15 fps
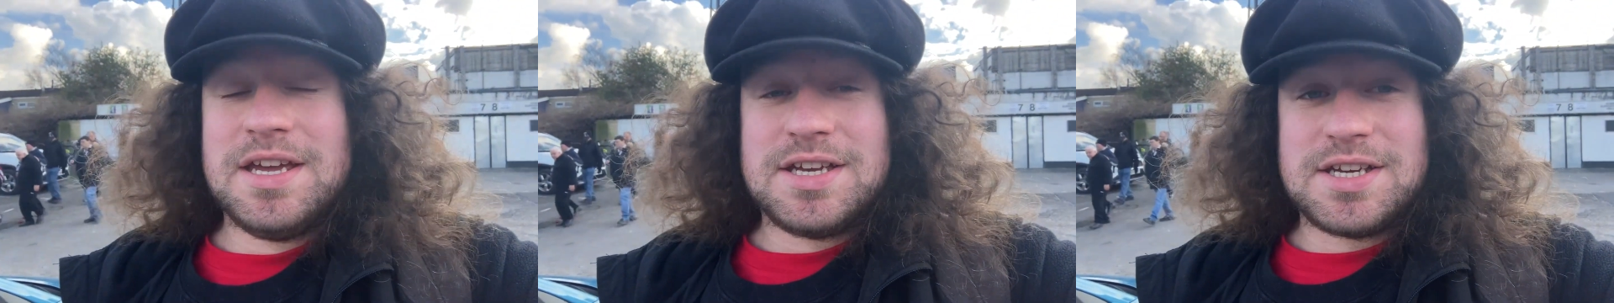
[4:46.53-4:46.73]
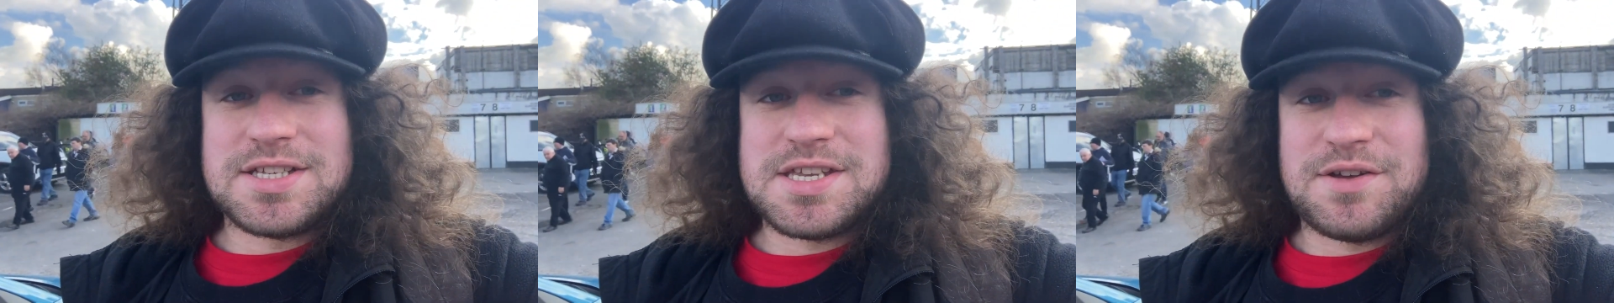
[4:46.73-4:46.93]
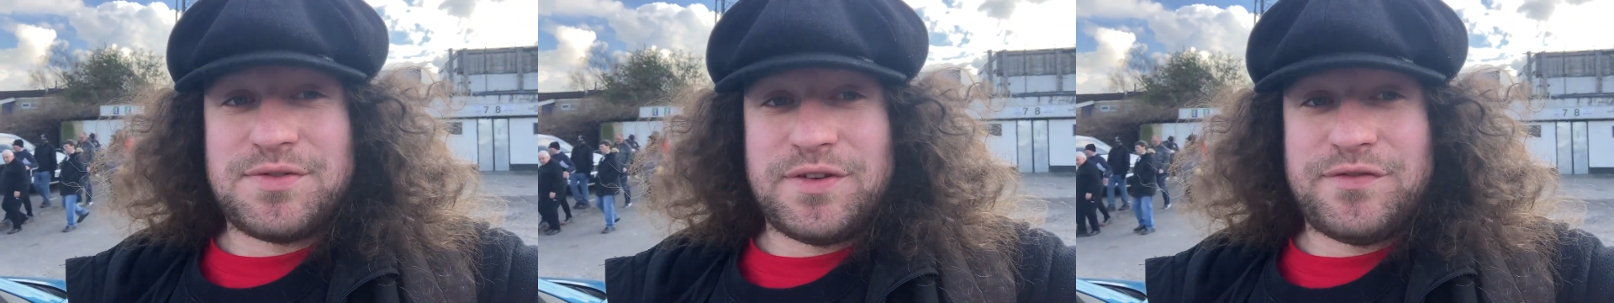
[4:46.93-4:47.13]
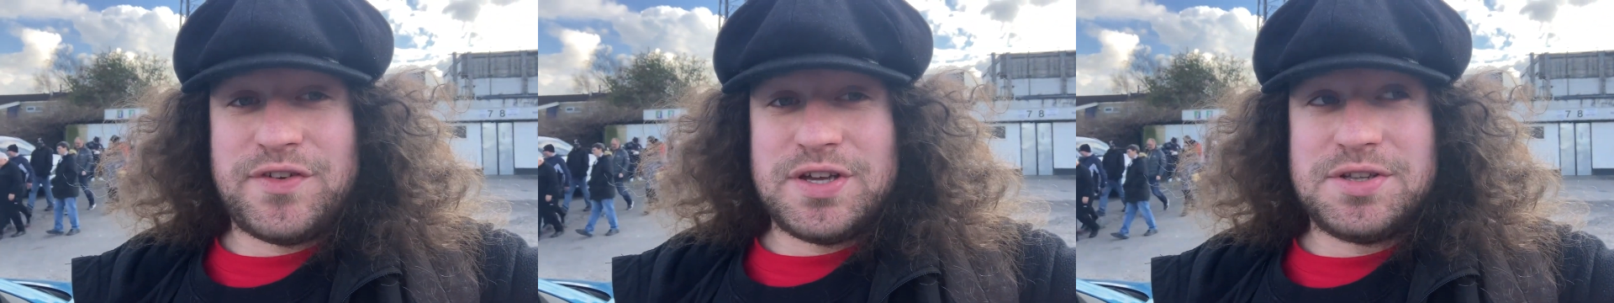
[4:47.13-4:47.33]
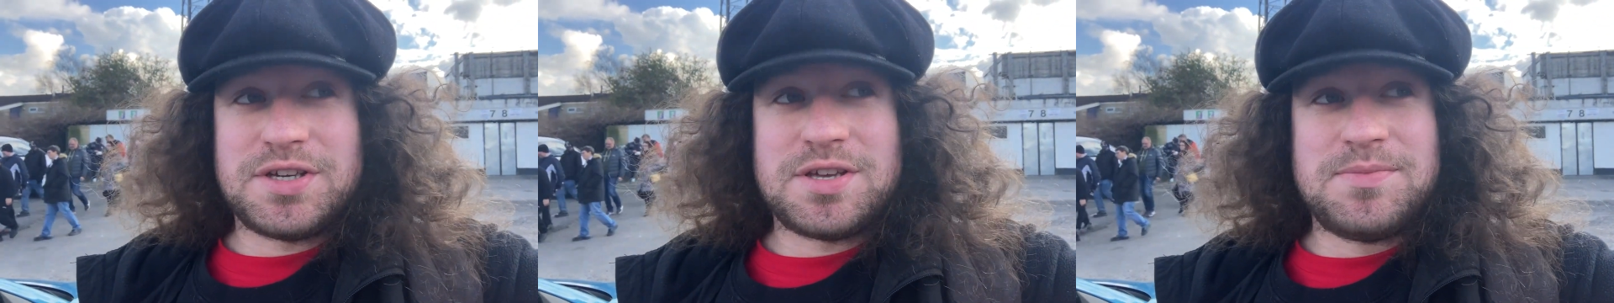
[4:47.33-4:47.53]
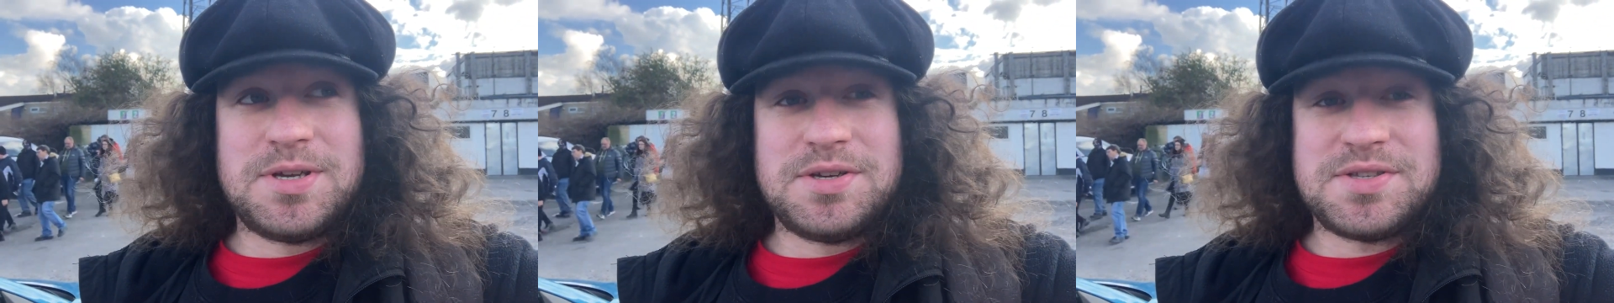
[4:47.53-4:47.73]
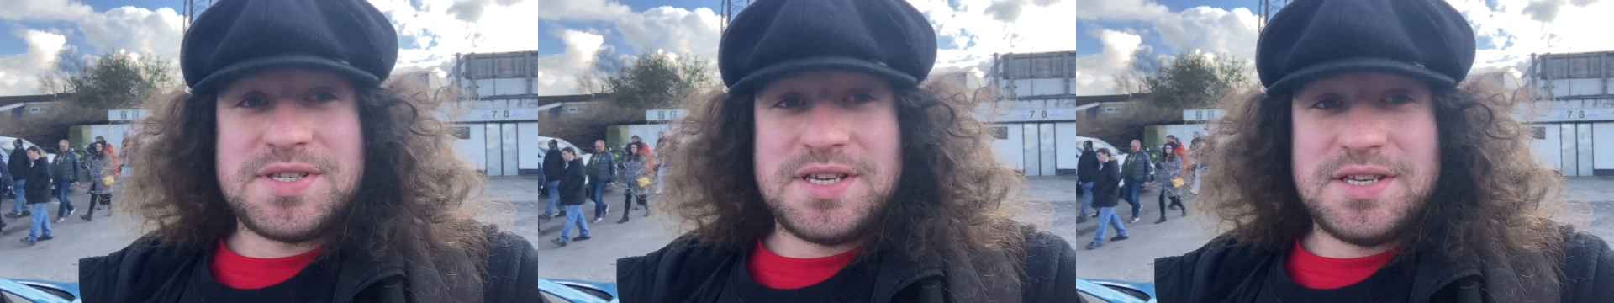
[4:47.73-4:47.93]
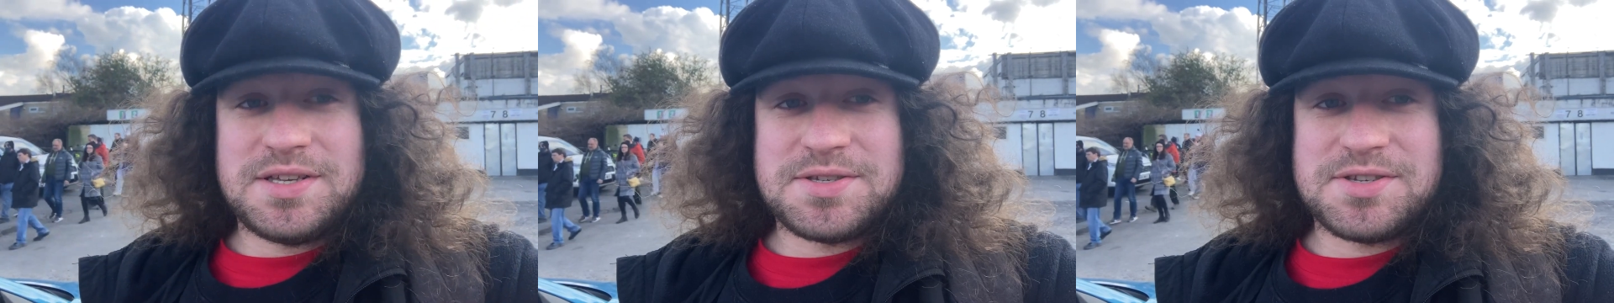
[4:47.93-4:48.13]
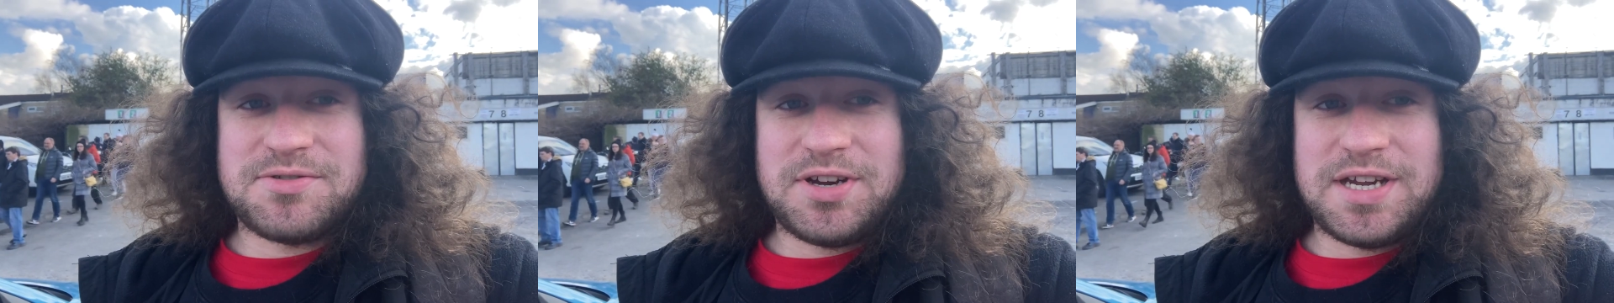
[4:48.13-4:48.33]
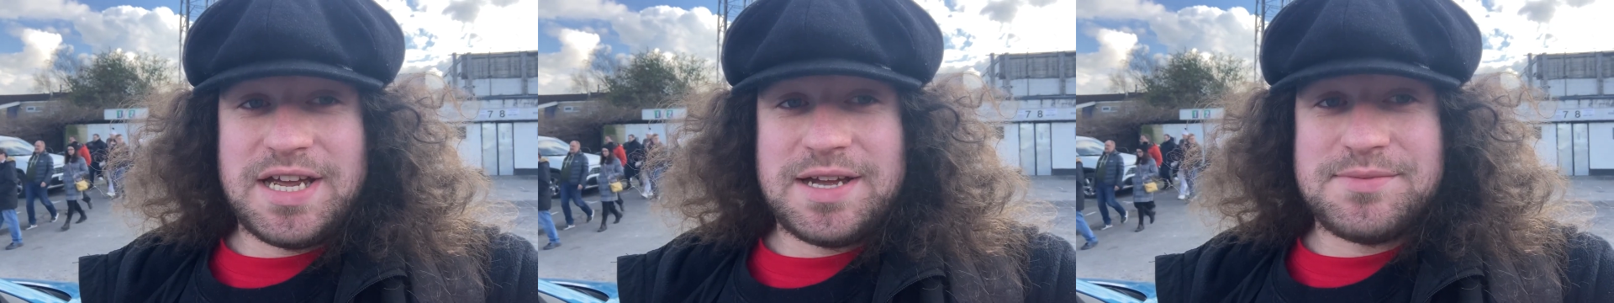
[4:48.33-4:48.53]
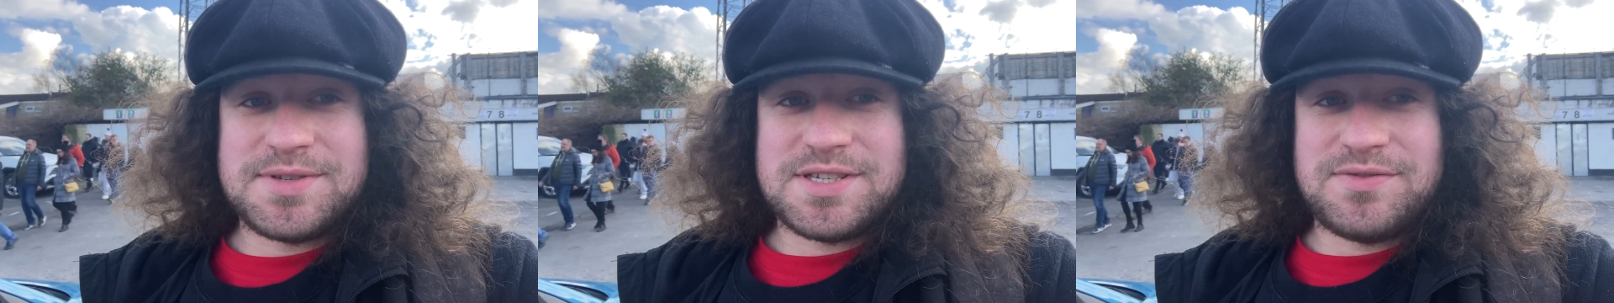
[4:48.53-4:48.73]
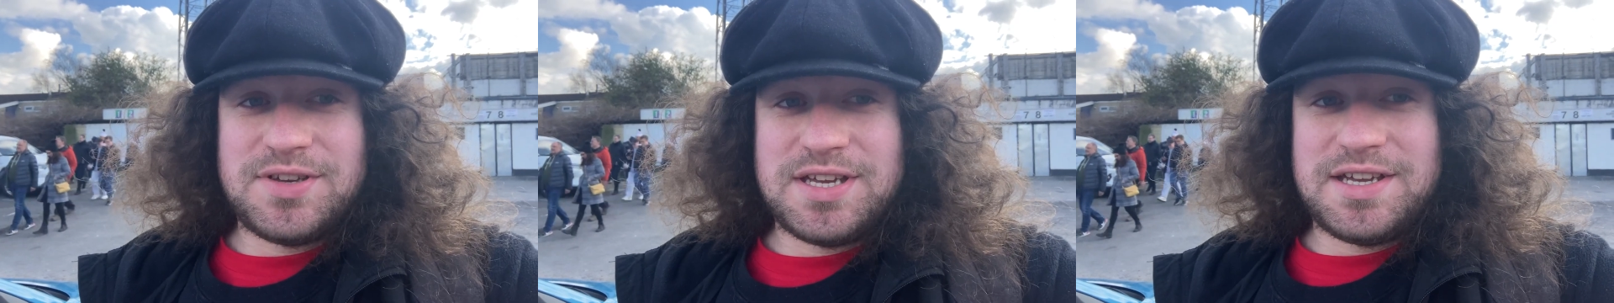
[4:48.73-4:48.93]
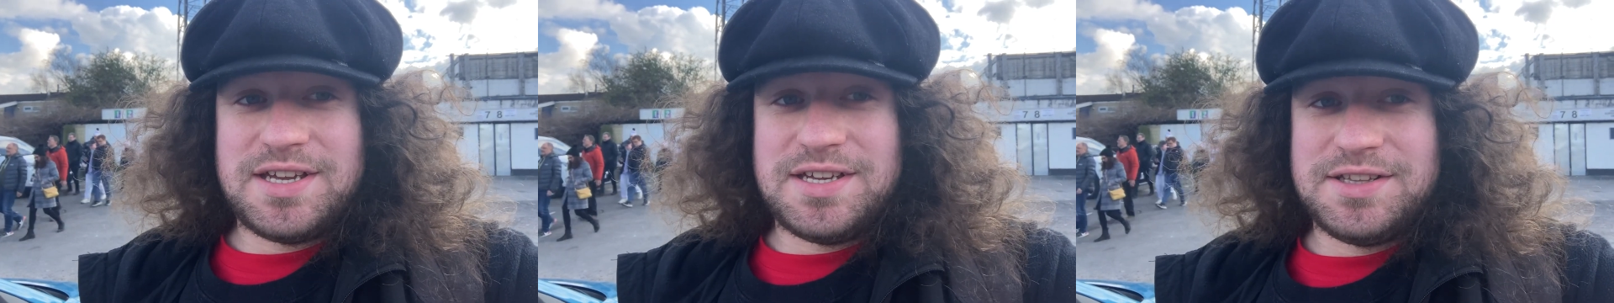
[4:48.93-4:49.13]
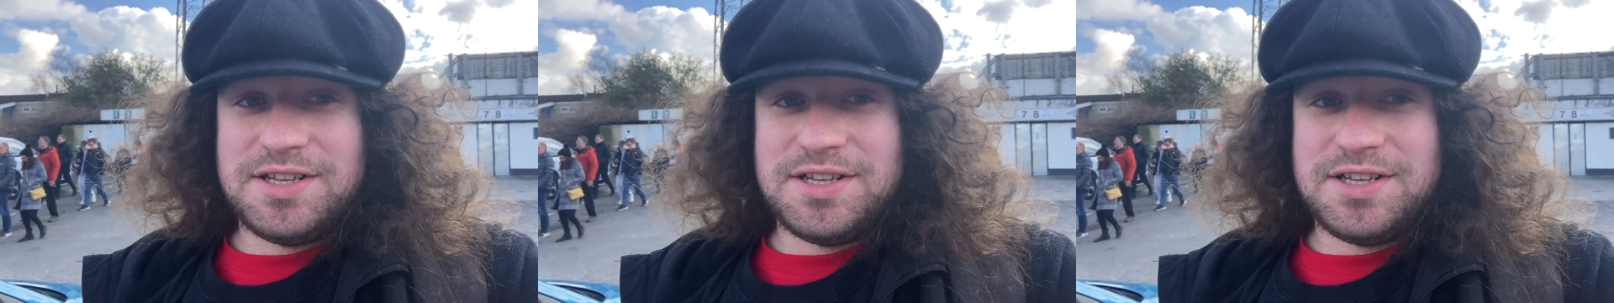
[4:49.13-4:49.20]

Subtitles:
You can definitely feel the community. There's a great atmosphere.